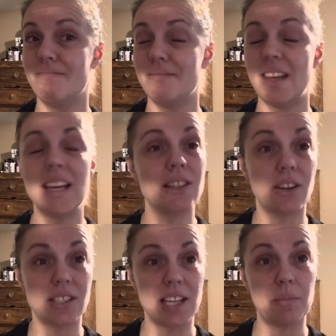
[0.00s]
He's our
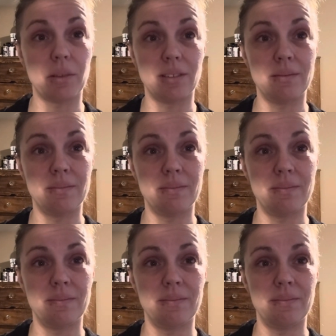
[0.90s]
example.
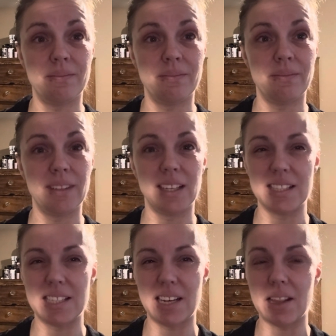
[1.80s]
You can
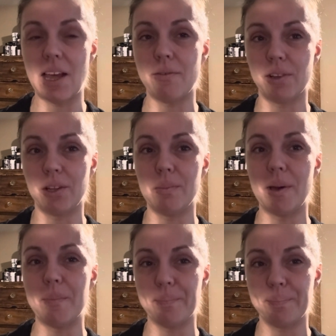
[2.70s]
sit on that for a little
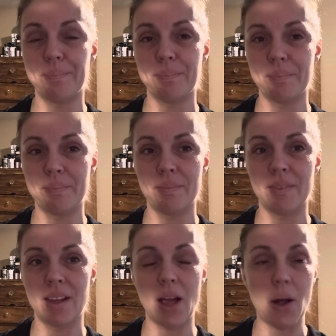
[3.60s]
bit.
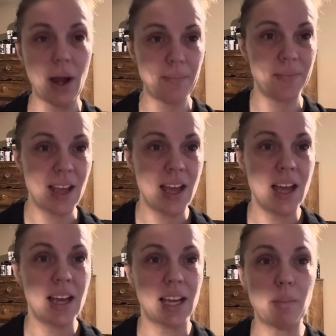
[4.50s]
All right.
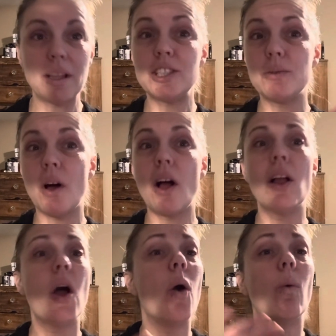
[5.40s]
God bless you
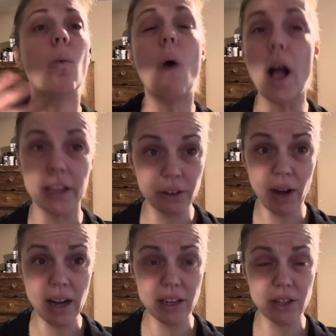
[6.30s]
all. Walk in
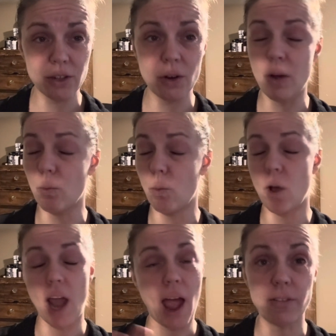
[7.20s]
gratitude in
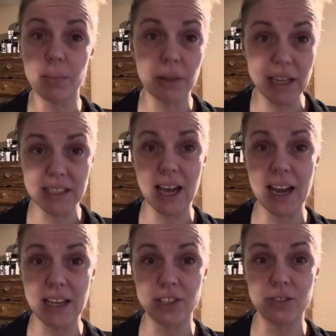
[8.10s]
whatever place God
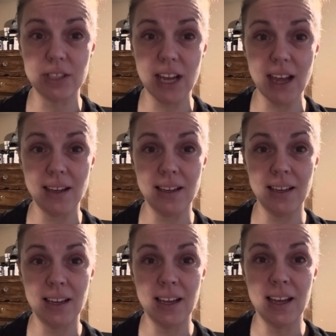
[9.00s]
has you today.
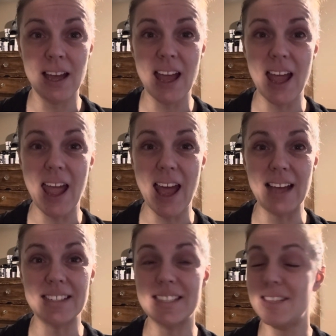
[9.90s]

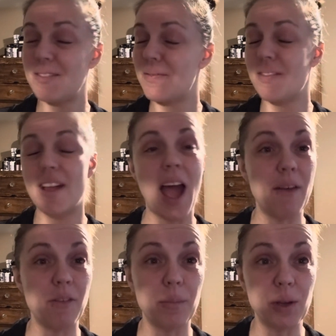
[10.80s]
And
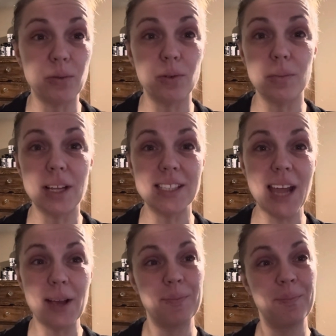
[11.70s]
have a beautiful and blessed day.